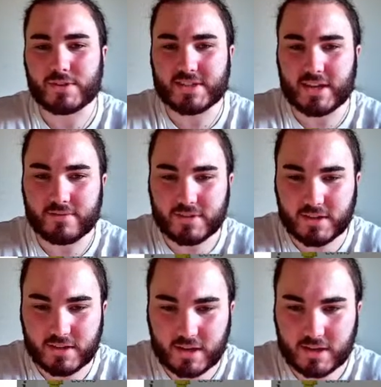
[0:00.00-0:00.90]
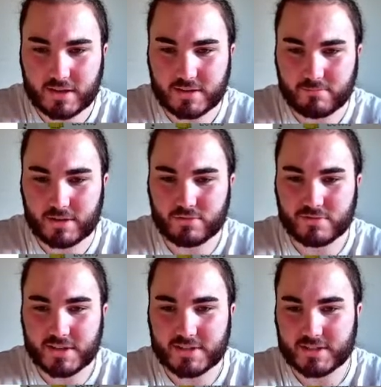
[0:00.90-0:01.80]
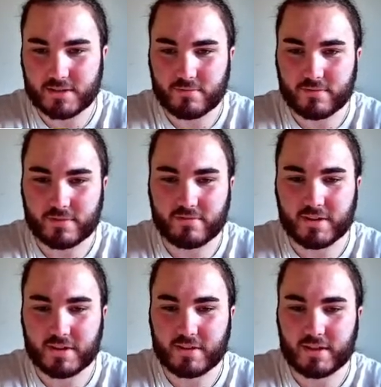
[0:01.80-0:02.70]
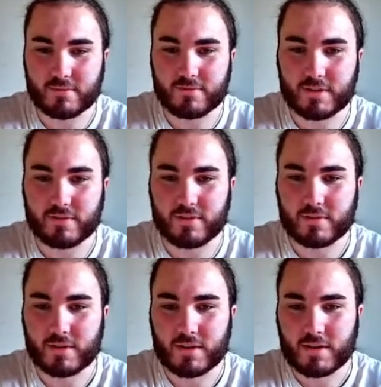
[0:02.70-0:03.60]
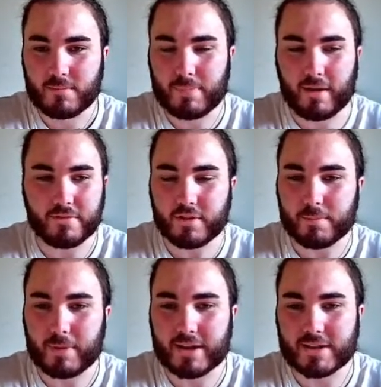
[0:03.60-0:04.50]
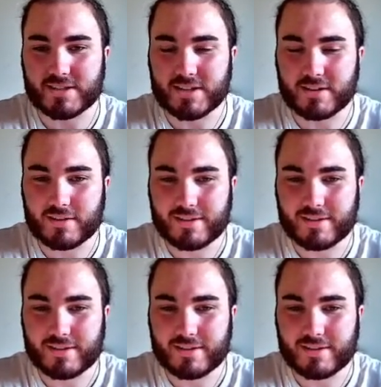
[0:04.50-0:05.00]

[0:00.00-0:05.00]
saved it and make sure it says 0, crying out loud, whatever. Paranoid panic attack.